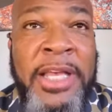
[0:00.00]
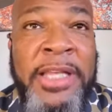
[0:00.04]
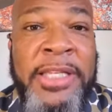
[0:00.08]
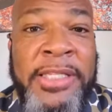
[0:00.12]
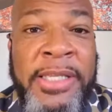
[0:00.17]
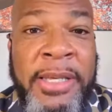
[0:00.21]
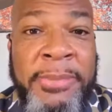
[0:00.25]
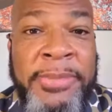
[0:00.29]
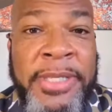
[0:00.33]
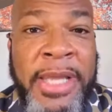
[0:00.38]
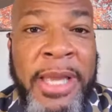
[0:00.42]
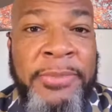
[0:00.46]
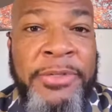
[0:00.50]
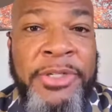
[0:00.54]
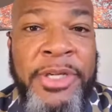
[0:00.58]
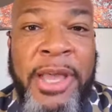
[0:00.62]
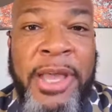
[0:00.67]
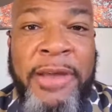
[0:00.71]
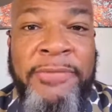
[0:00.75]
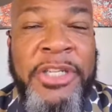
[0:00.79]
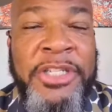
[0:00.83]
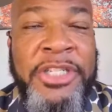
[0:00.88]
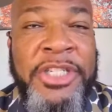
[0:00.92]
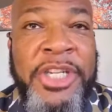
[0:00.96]
Sometimes you
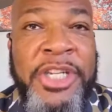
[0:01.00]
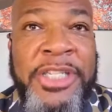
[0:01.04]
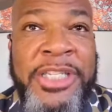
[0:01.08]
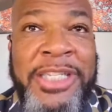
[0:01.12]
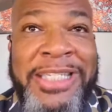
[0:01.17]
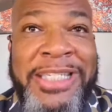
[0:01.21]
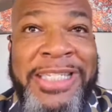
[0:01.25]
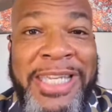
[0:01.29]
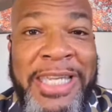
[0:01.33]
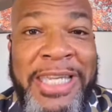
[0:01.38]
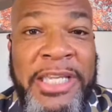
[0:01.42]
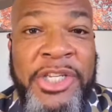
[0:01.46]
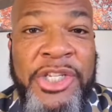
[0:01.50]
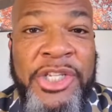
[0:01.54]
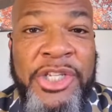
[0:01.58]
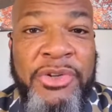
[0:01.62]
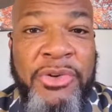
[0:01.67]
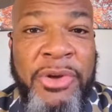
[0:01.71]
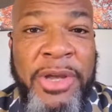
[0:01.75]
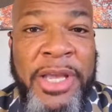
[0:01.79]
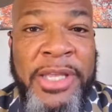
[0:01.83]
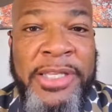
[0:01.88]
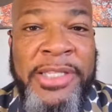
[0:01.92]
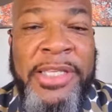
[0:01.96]
have to just
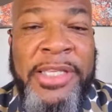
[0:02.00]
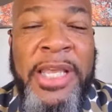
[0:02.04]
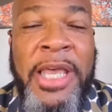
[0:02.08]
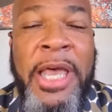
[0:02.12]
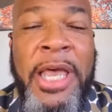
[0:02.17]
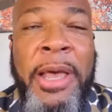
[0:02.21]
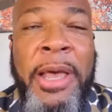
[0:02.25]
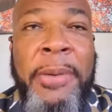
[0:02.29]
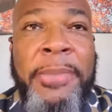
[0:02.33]
de-stress,